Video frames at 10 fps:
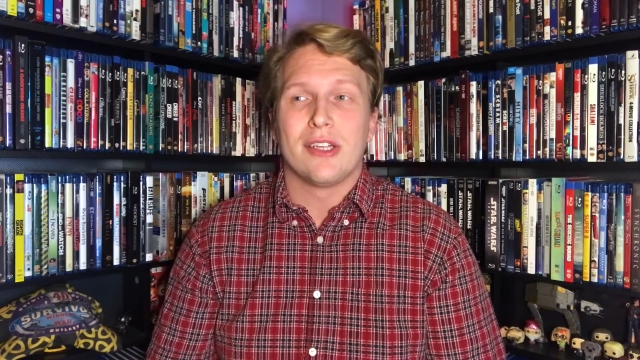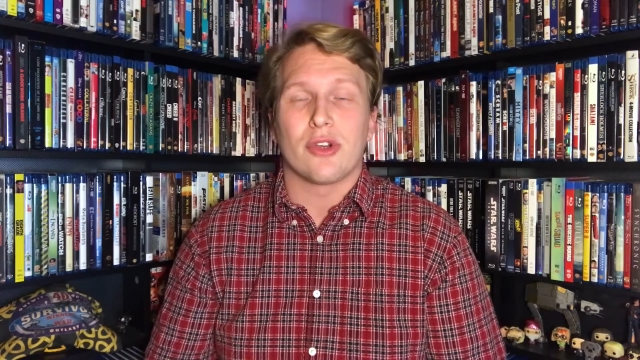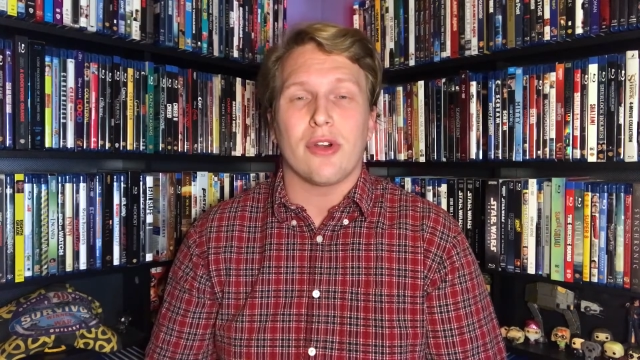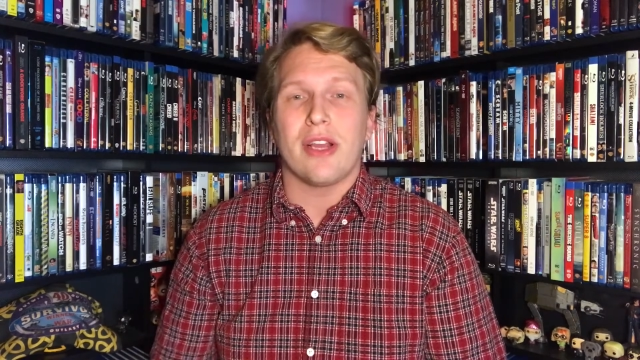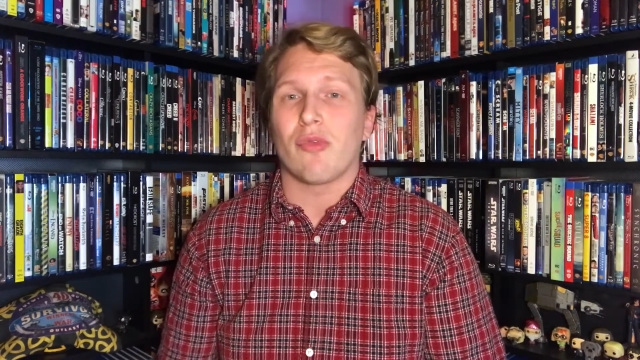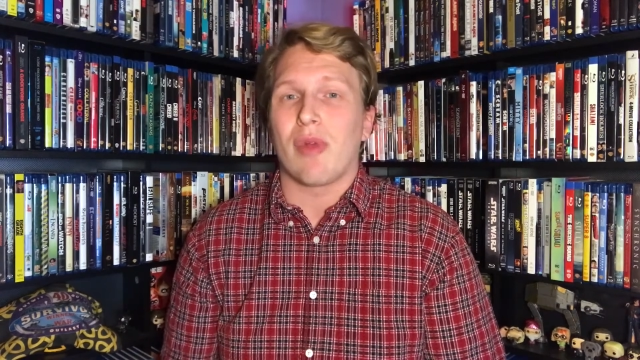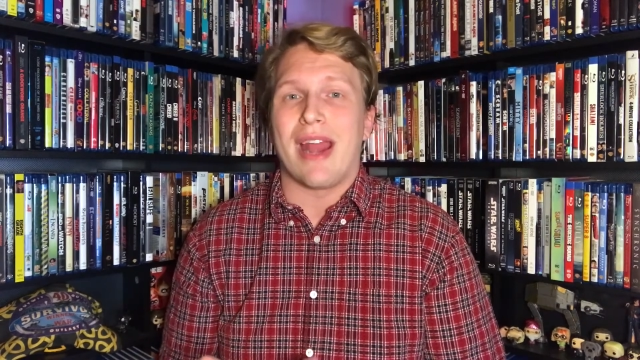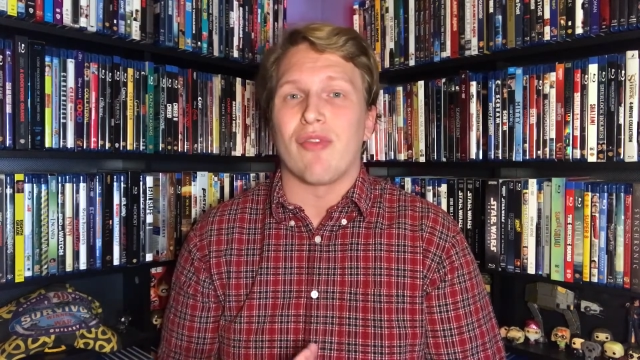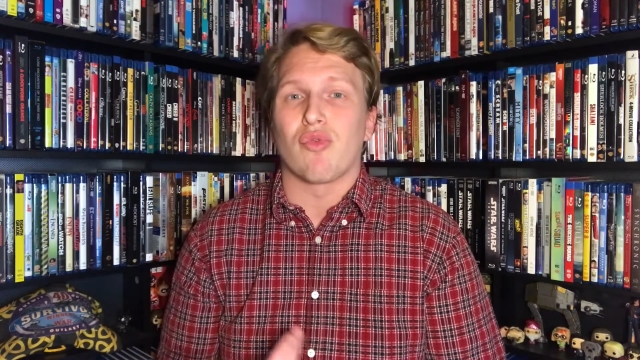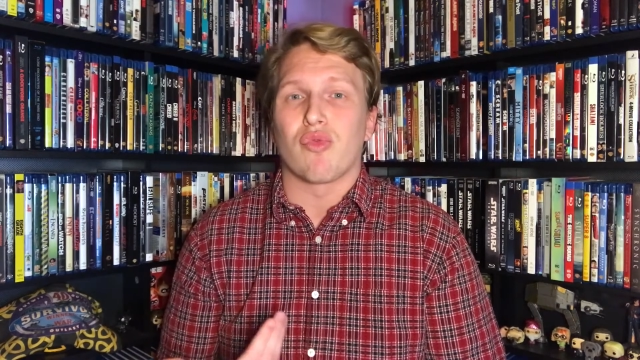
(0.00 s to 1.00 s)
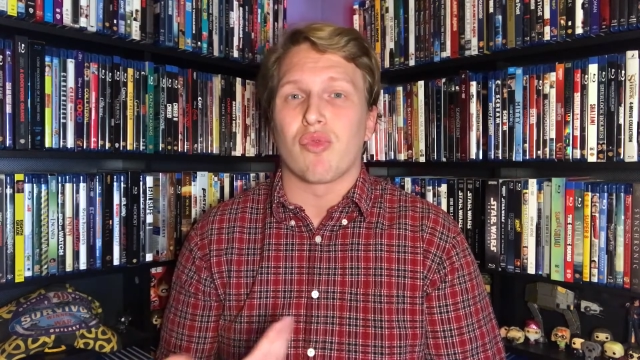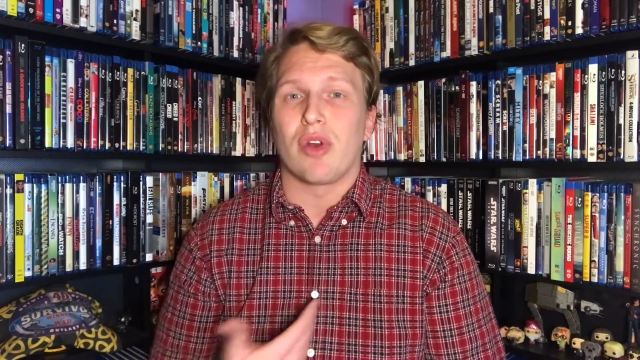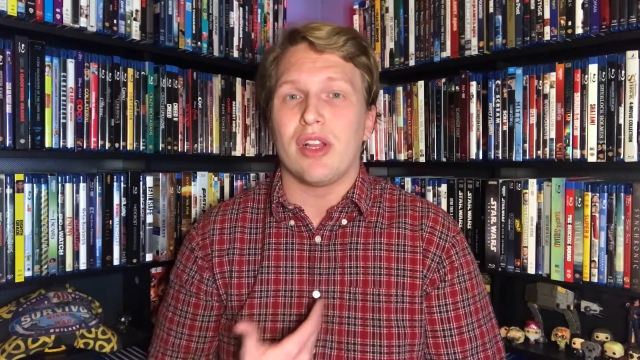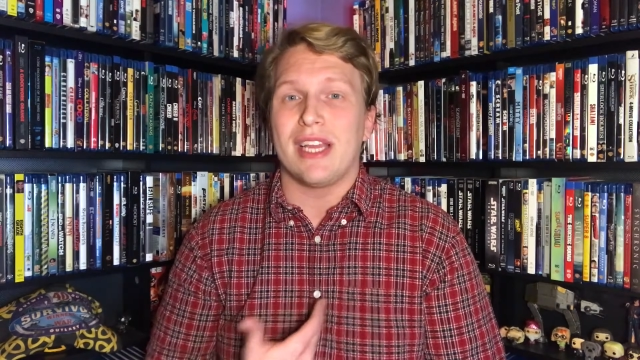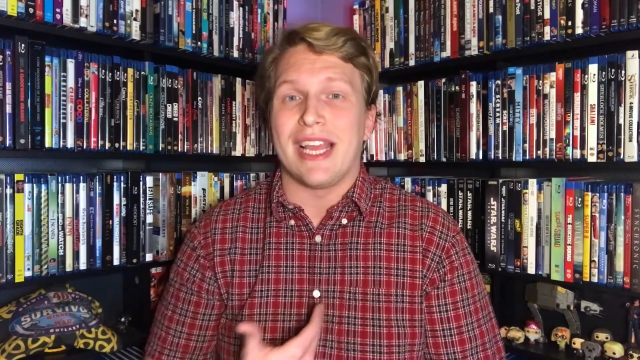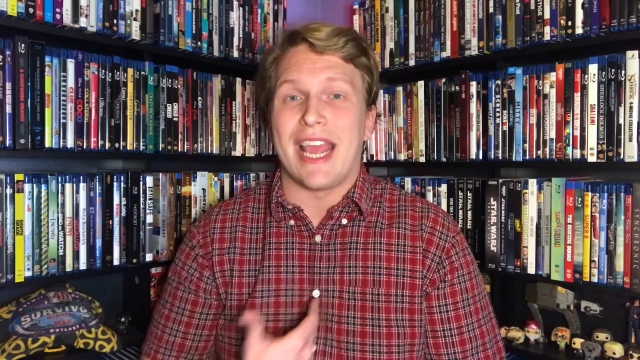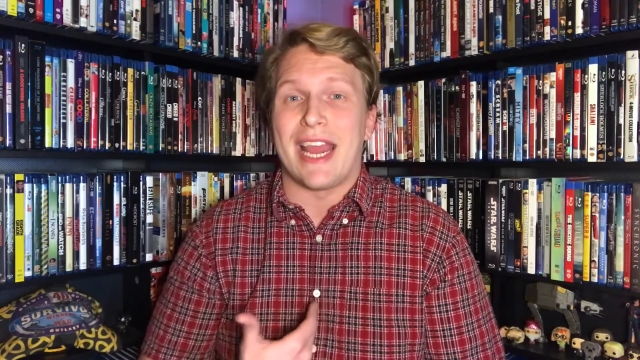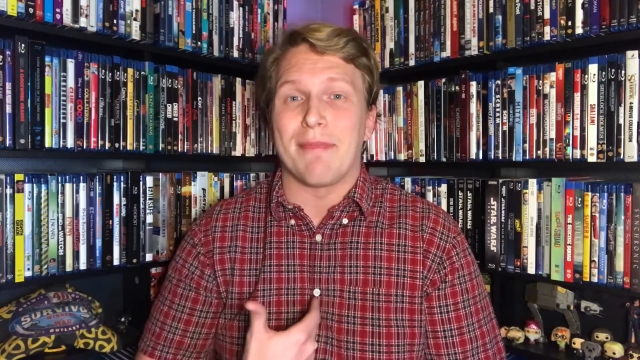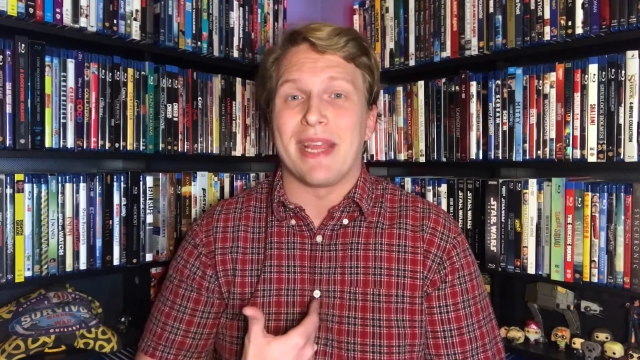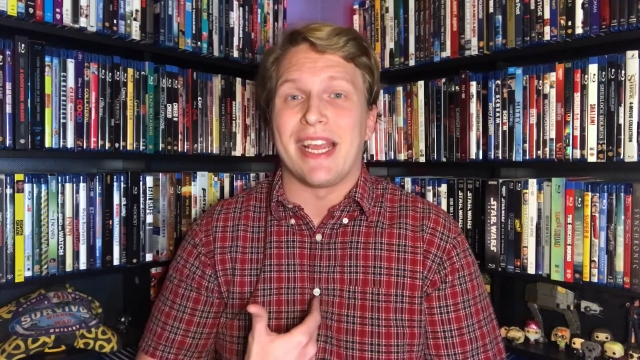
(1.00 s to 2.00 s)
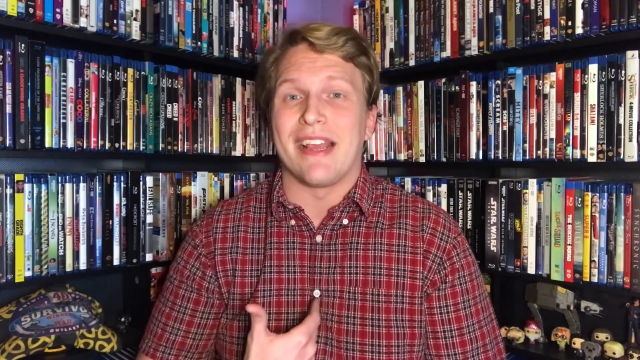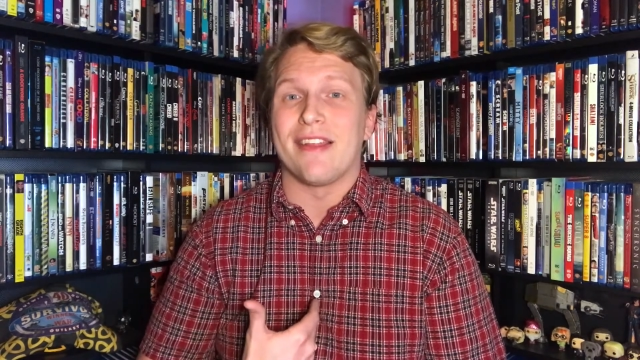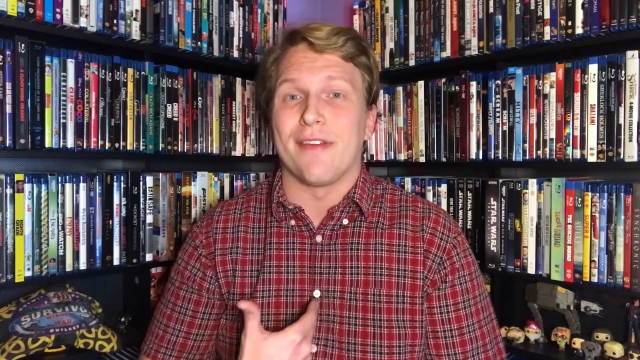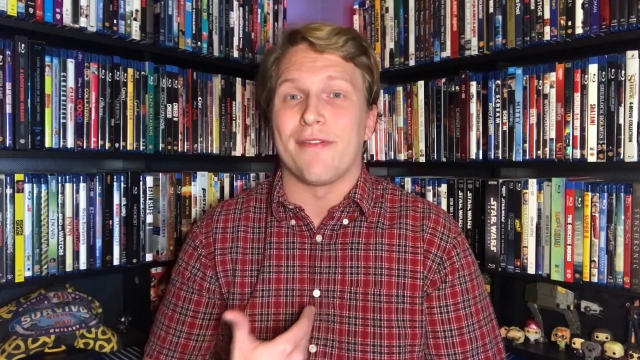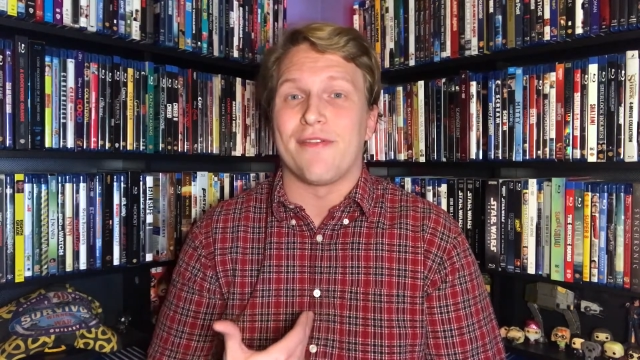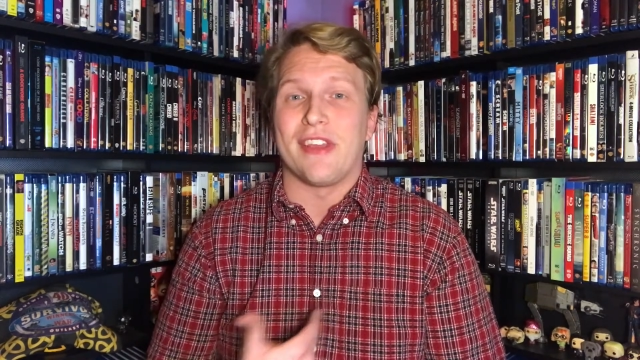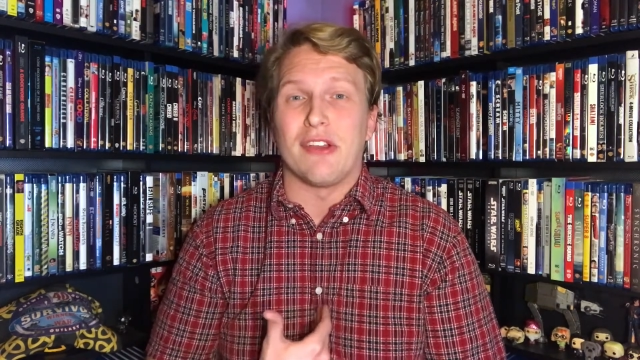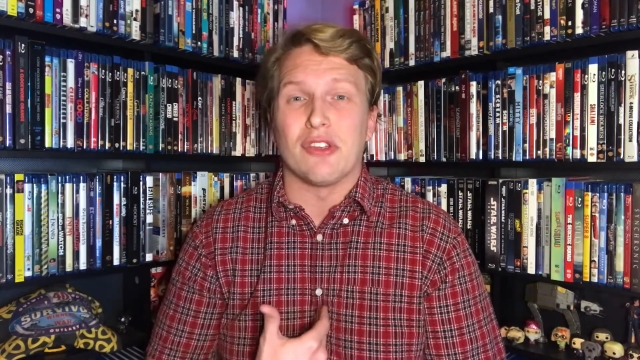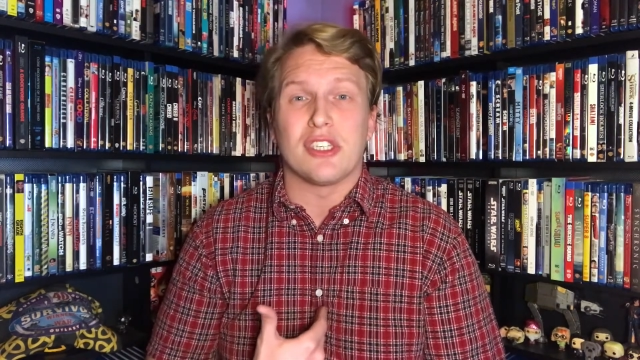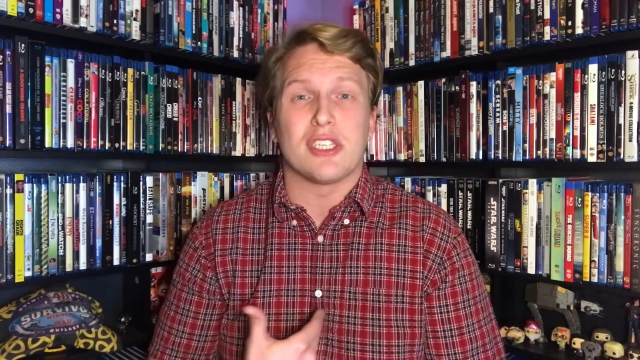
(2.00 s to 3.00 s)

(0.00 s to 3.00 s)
Turning Red really hit me in the feels,